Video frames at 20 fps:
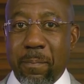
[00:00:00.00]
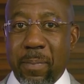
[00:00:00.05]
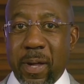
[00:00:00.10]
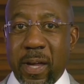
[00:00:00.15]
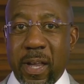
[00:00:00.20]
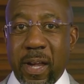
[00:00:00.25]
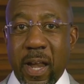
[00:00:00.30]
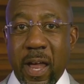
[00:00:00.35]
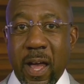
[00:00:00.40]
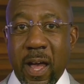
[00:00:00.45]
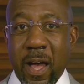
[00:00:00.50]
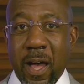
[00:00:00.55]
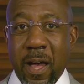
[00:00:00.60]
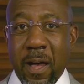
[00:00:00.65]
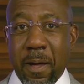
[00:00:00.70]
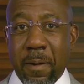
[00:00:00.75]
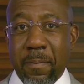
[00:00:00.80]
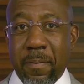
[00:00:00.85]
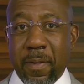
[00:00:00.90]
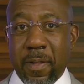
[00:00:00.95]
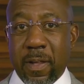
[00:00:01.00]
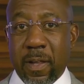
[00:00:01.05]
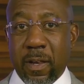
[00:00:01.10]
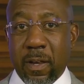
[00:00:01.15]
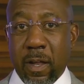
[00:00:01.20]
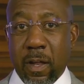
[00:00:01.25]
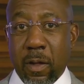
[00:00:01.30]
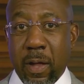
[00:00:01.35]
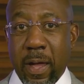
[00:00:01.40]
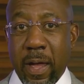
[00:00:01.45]
but uh,
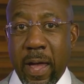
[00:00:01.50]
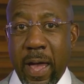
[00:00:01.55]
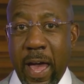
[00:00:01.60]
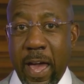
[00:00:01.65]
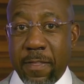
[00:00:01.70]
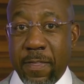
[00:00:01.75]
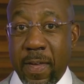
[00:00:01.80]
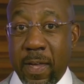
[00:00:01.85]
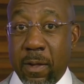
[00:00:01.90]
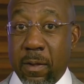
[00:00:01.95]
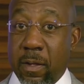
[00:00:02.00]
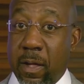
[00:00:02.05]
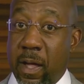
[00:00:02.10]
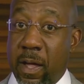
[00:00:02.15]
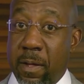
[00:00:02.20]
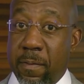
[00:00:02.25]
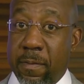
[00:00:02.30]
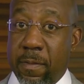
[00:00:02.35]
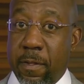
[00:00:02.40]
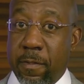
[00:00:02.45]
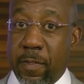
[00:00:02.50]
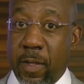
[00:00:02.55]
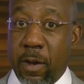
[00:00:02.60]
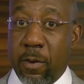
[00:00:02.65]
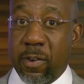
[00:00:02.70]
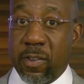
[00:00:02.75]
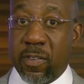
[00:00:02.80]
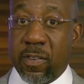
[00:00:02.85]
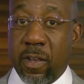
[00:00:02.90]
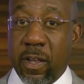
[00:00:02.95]
I think uh,
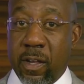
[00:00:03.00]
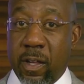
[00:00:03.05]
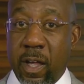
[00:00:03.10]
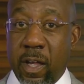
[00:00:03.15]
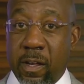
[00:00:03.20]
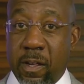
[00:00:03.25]
there is a, a